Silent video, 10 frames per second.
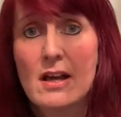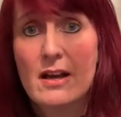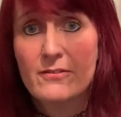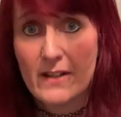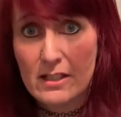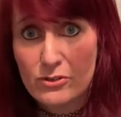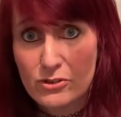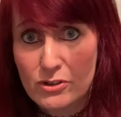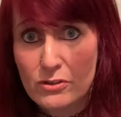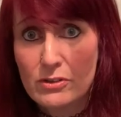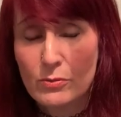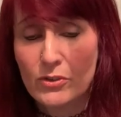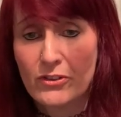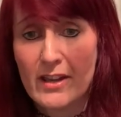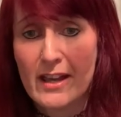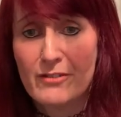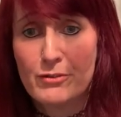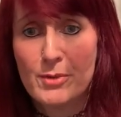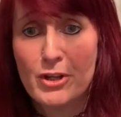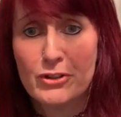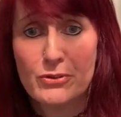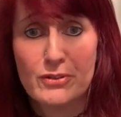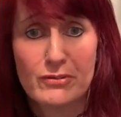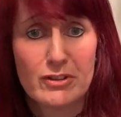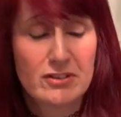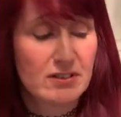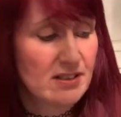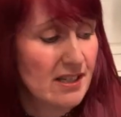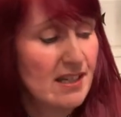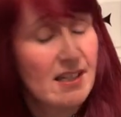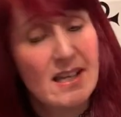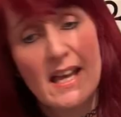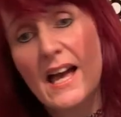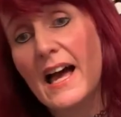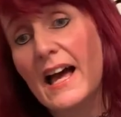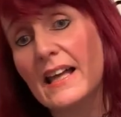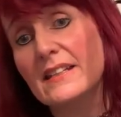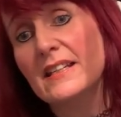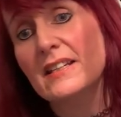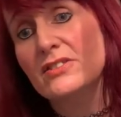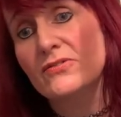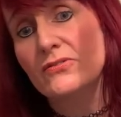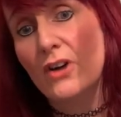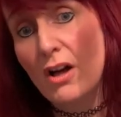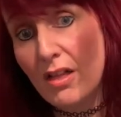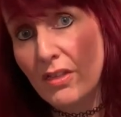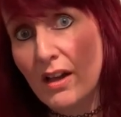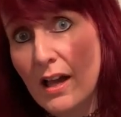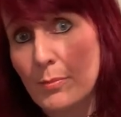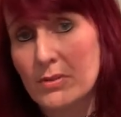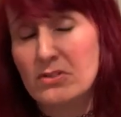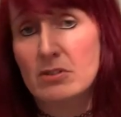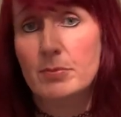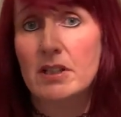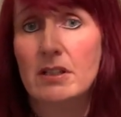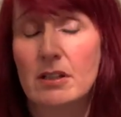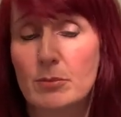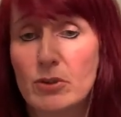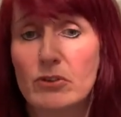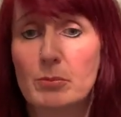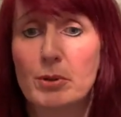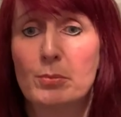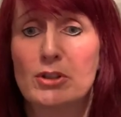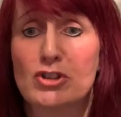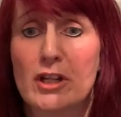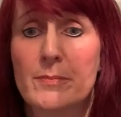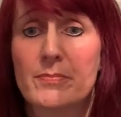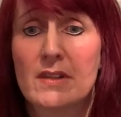A fellow student was there from her university, and his father happened to be a music publisher,